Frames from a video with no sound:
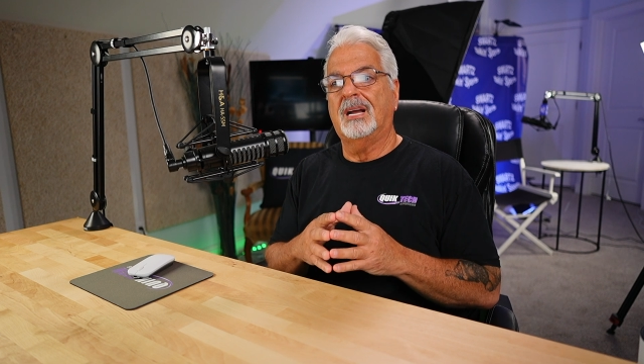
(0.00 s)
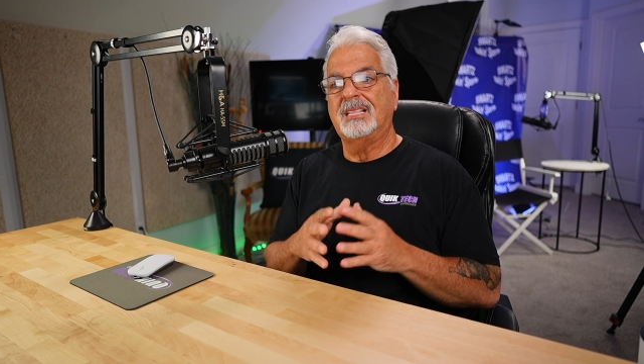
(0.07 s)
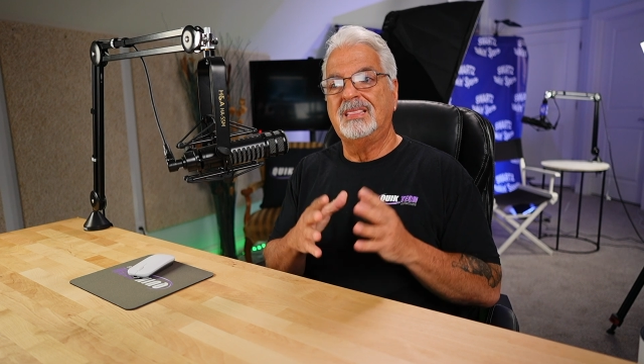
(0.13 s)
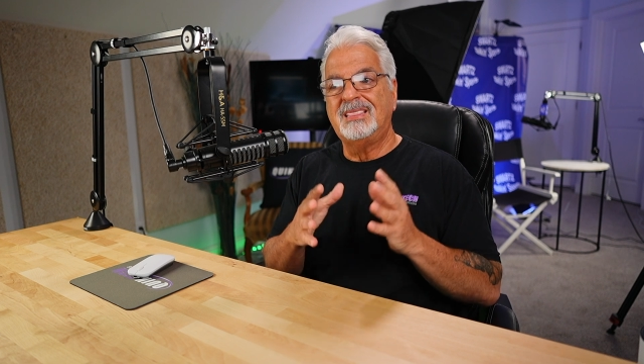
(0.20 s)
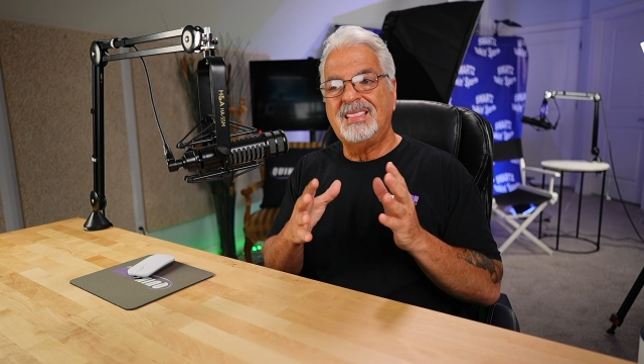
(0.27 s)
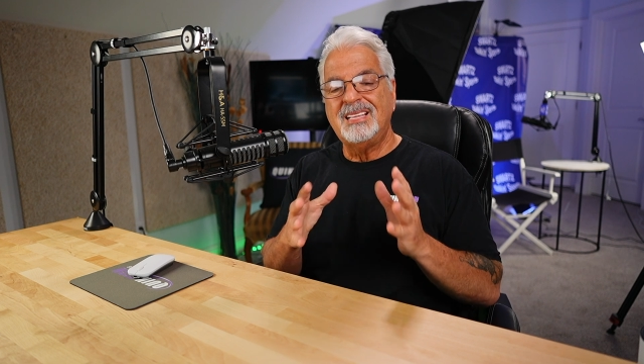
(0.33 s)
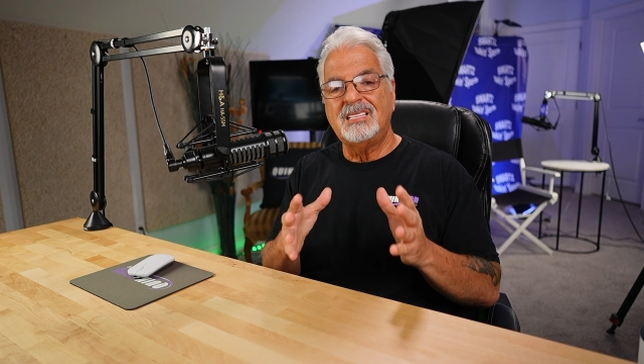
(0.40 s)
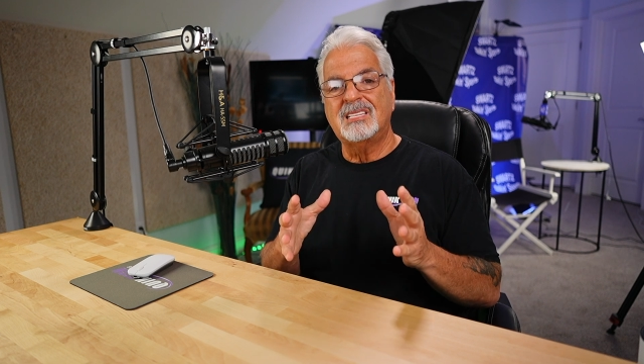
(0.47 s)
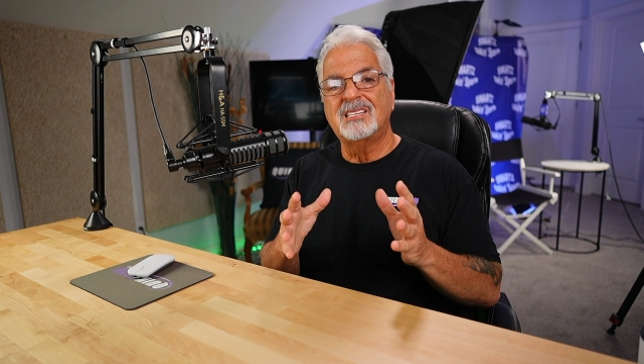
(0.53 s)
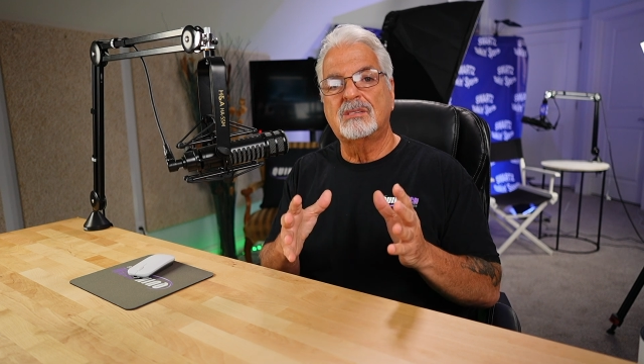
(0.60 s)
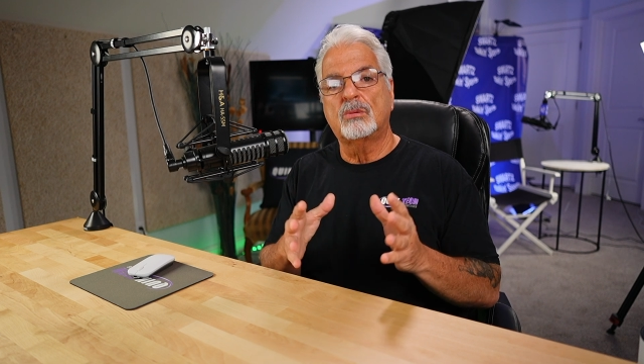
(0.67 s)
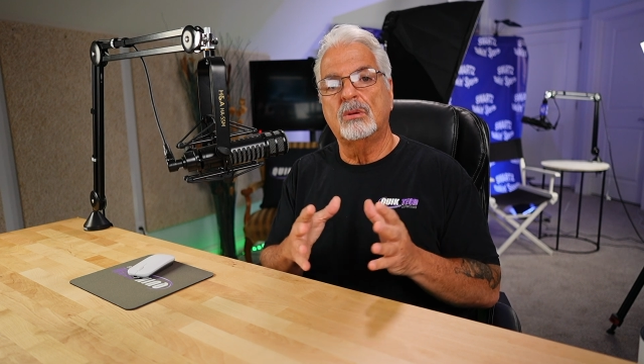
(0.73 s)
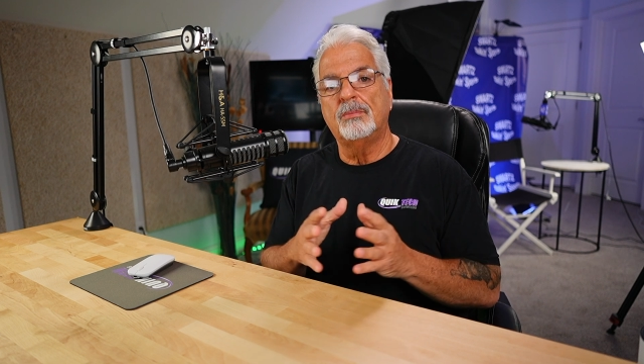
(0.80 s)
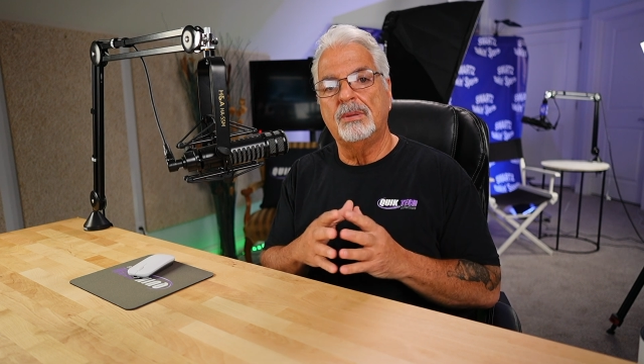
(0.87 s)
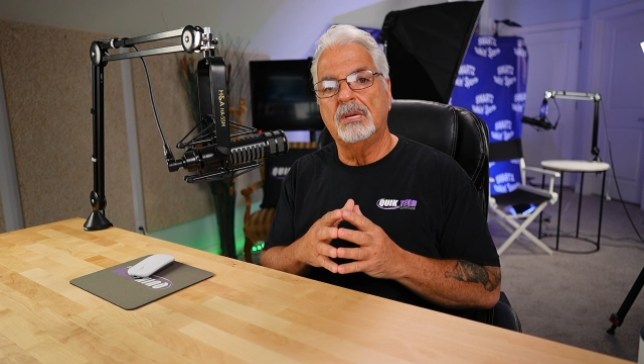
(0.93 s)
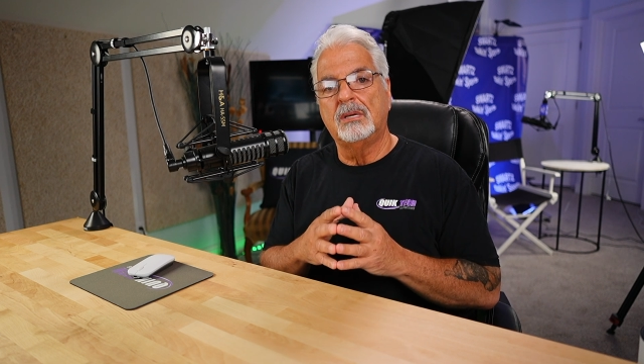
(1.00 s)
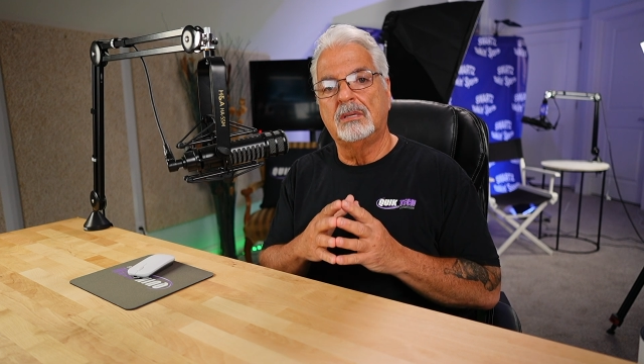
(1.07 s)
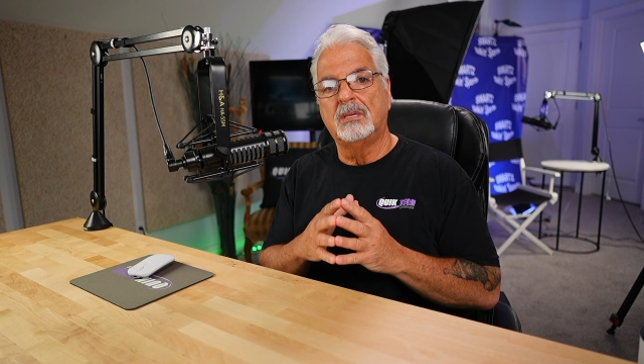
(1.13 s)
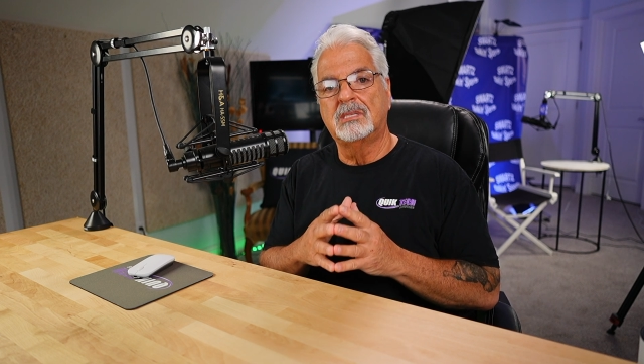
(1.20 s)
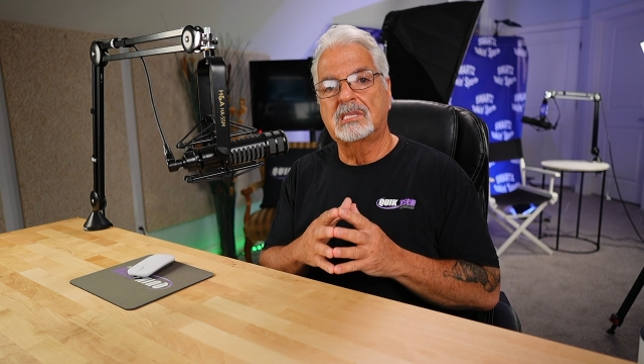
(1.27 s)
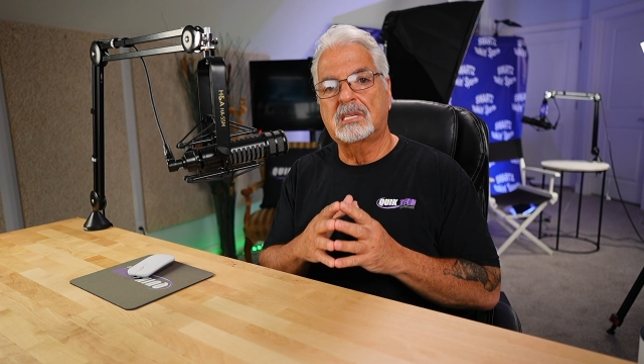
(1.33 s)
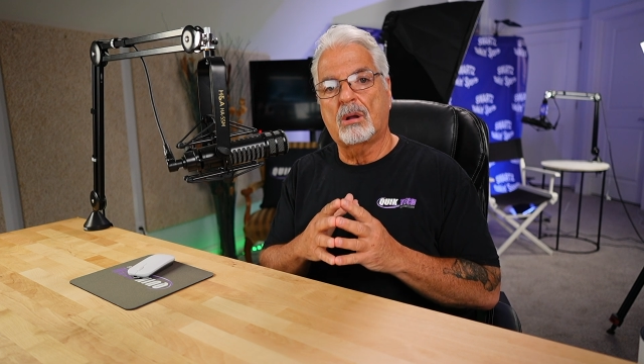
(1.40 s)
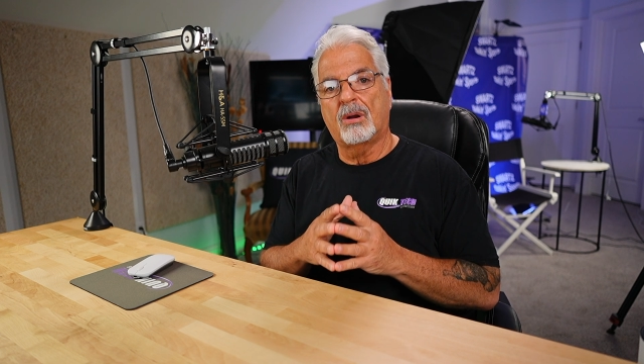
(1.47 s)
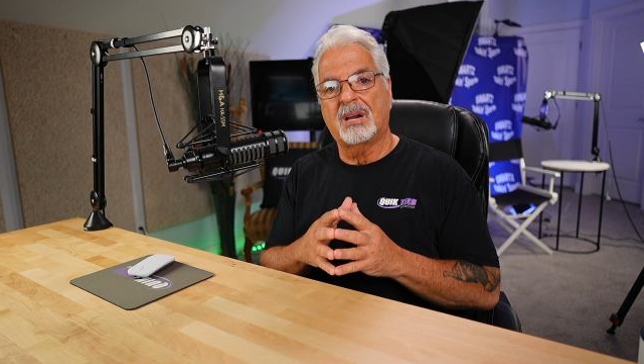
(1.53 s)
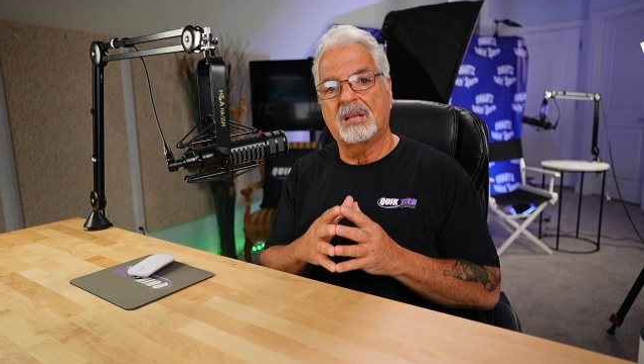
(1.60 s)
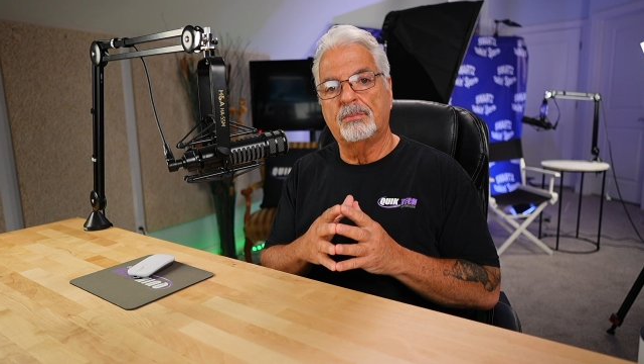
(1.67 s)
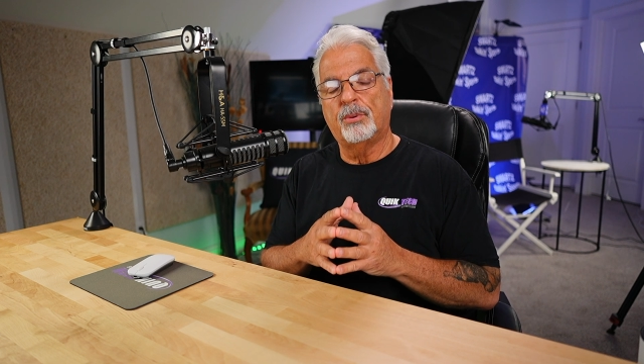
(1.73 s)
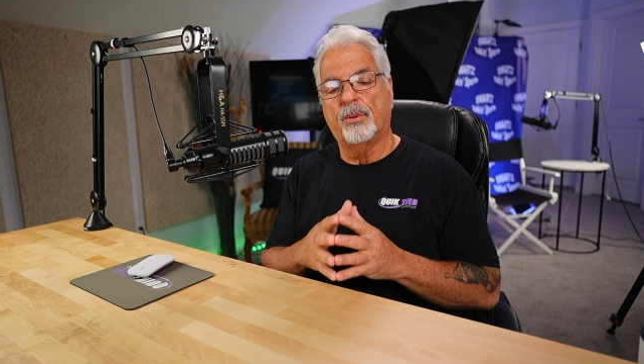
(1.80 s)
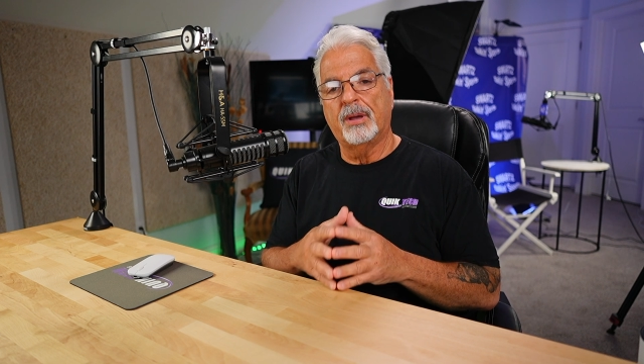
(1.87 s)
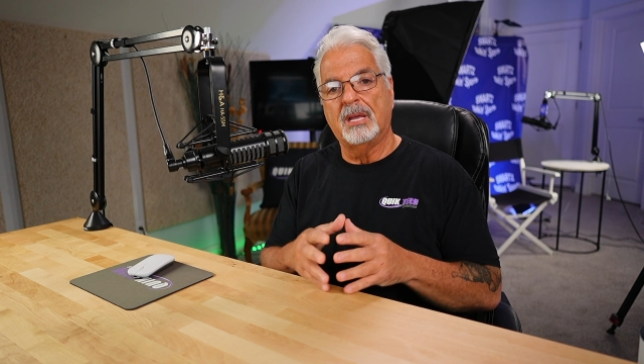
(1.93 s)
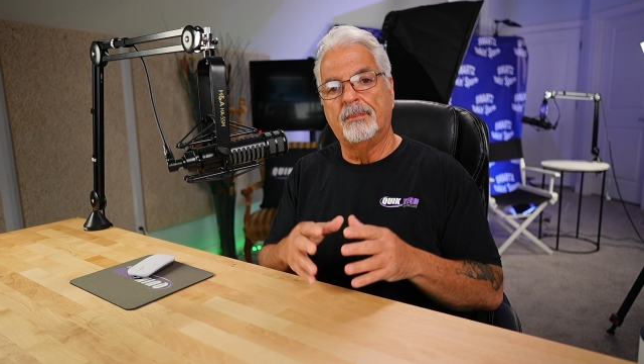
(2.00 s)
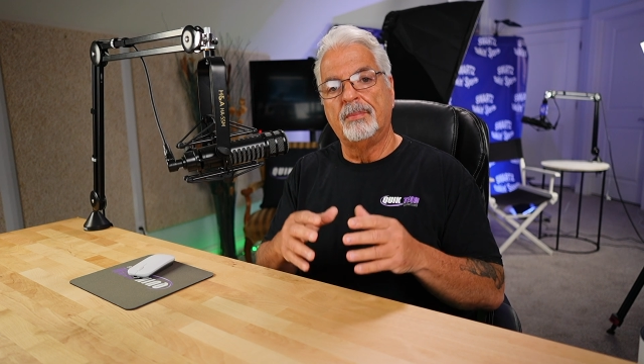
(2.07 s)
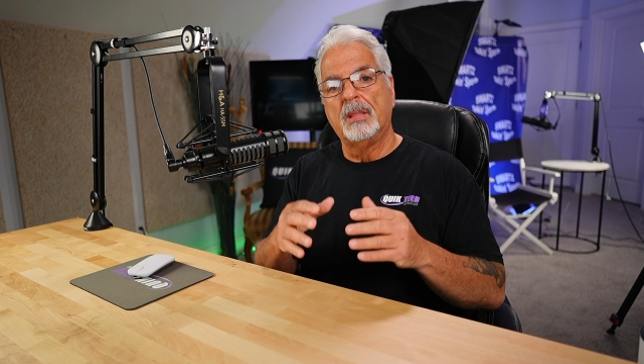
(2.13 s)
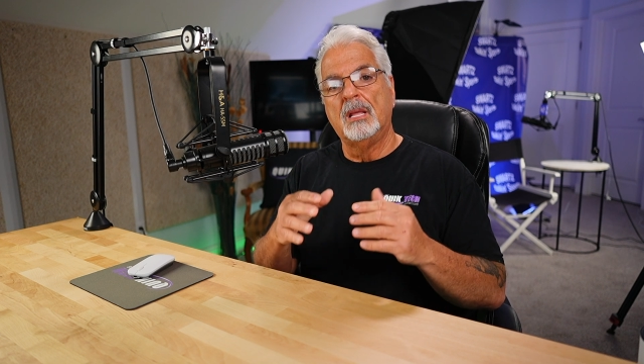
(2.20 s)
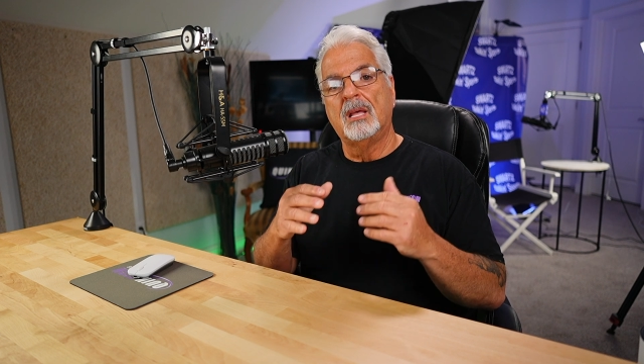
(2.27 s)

I think this would be a good starting point,